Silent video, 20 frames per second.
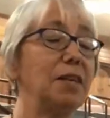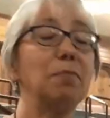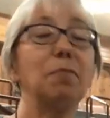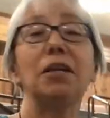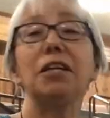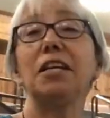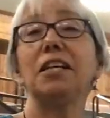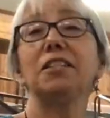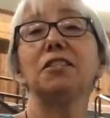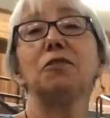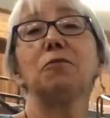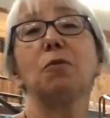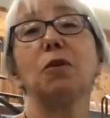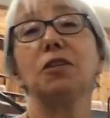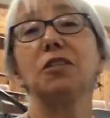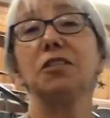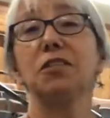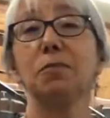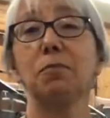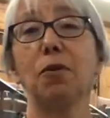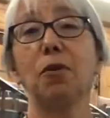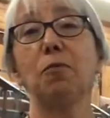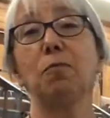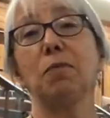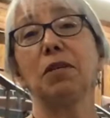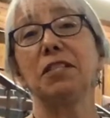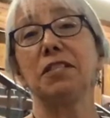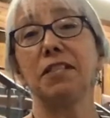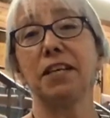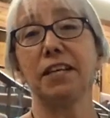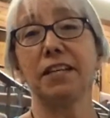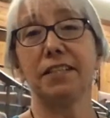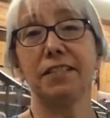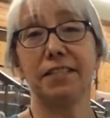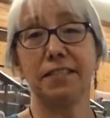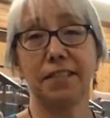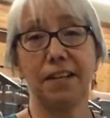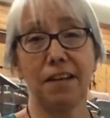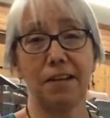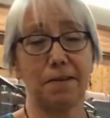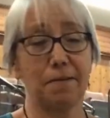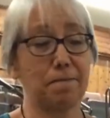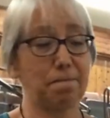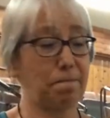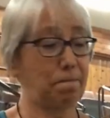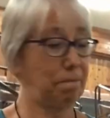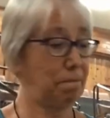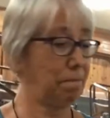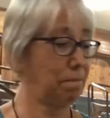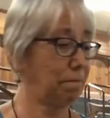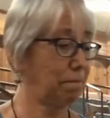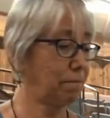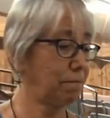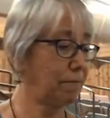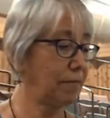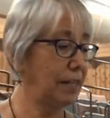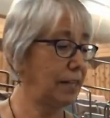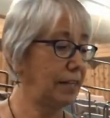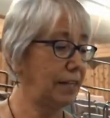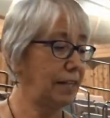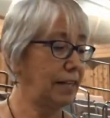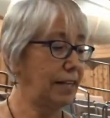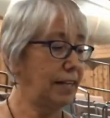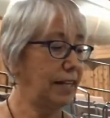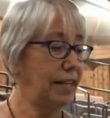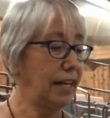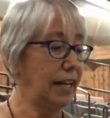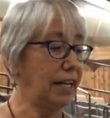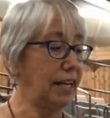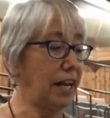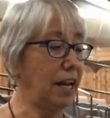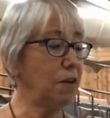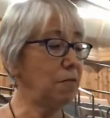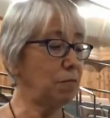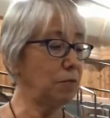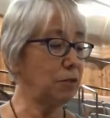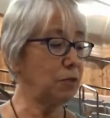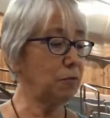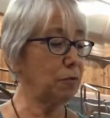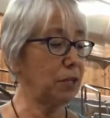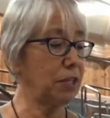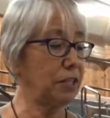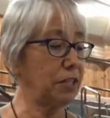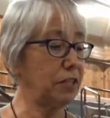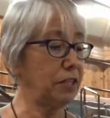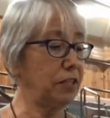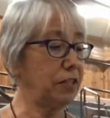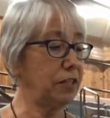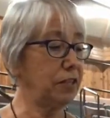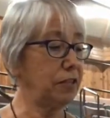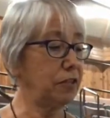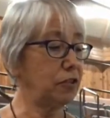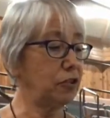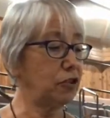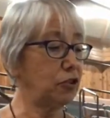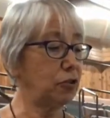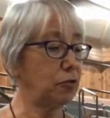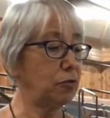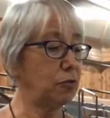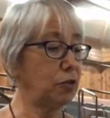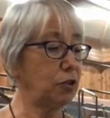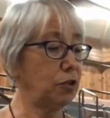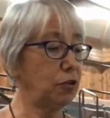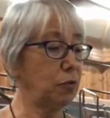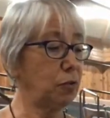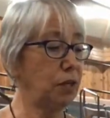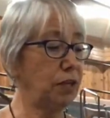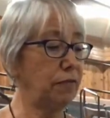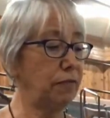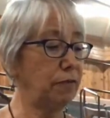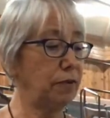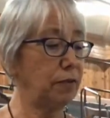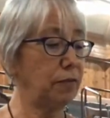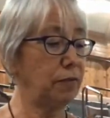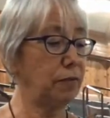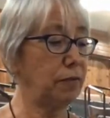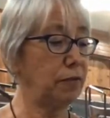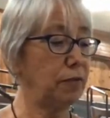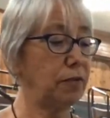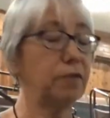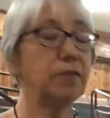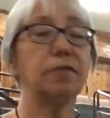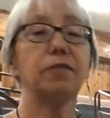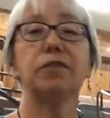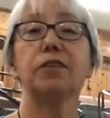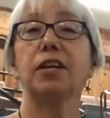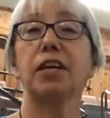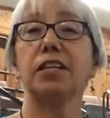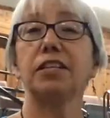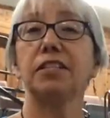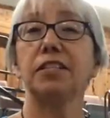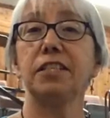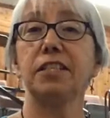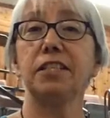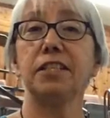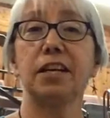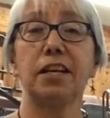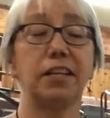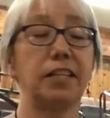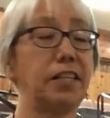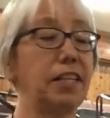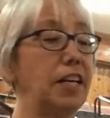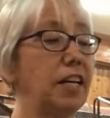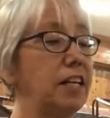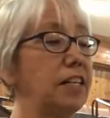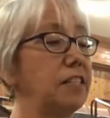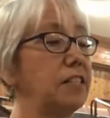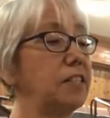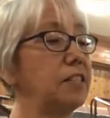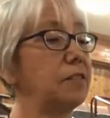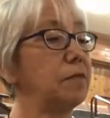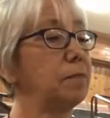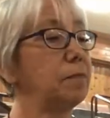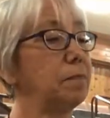My next one is about my second son. And that was written June the 25th, 1998.